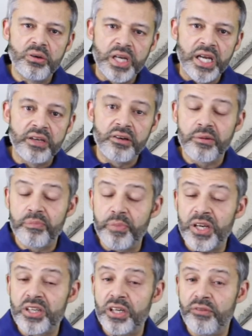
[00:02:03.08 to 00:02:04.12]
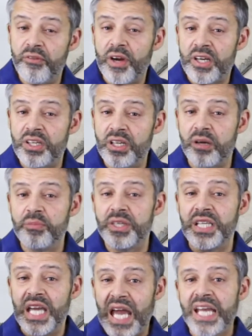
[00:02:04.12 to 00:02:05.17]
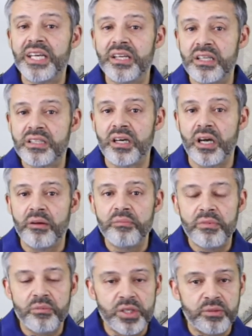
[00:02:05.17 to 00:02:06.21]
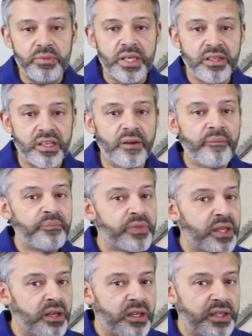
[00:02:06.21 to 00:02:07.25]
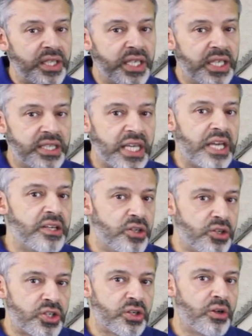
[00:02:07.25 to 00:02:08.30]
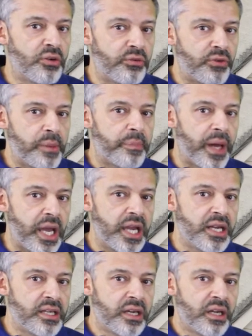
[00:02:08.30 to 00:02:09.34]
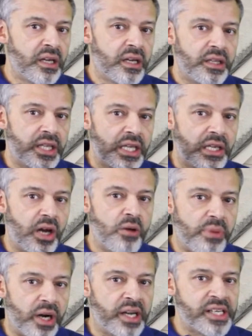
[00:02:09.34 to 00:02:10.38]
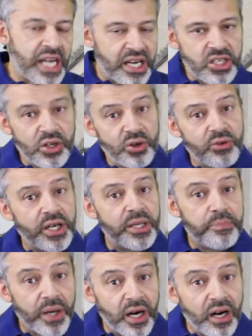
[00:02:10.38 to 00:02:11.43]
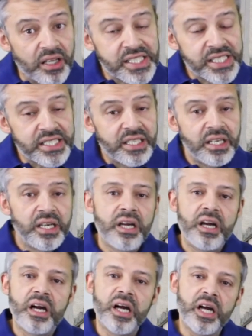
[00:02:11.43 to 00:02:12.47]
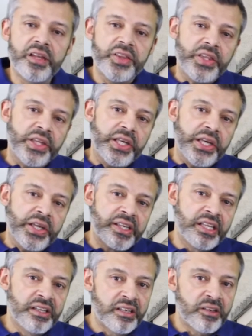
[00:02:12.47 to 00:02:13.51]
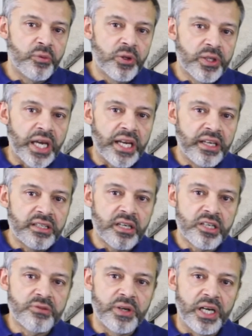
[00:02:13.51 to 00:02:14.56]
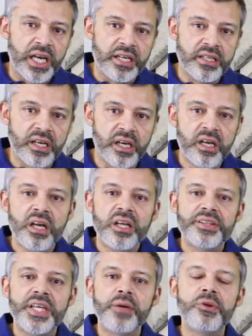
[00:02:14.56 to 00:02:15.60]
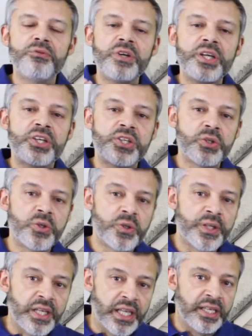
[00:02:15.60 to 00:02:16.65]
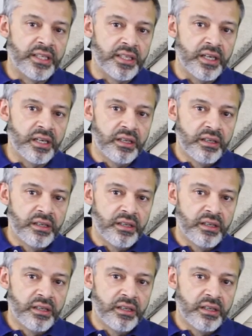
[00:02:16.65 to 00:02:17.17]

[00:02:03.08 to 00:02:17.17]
lender, especially if you've actually come to the end of the term, which means that the date you should have repaid the loan by has actually already passed, uh, the solicitors will get in touch with the lender. They will reassure the lender